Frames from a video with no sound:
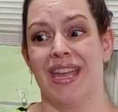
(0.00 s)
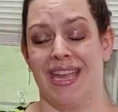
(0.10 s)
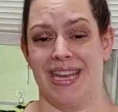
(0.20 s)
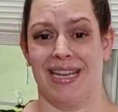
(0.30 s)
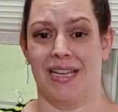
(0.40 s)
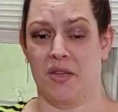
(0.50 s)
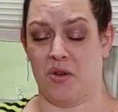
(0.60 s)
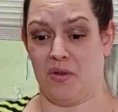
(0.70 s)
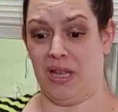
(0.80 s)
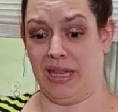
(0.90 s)
It
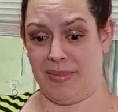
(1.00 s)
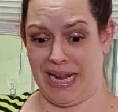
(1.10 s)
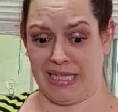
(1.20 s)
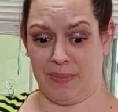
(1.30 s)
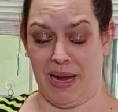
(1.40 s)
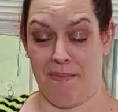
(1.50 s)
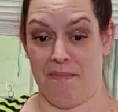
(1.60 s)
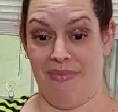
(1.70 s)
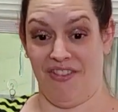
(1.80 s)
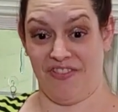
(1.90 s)
eliminates my
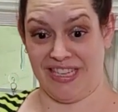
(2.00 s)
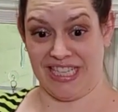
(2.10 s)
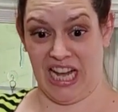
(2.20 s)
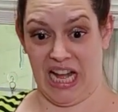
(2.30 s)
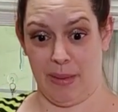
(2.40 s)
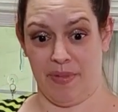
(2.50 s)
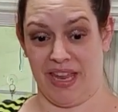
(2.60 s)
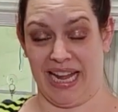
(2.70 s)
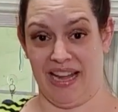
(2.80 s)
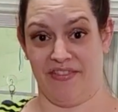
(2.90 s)
muffin top that
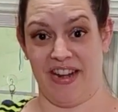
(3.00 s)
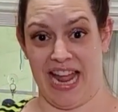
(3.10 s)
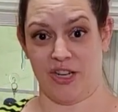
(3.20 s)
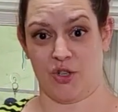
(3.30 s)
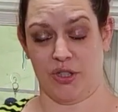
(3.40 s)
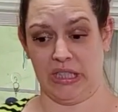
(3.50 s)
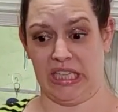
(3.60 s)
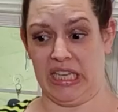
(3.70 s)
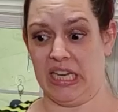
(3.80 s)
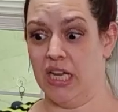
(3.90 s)
I have
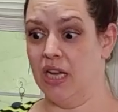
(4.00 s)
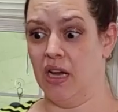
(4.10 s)
naturally.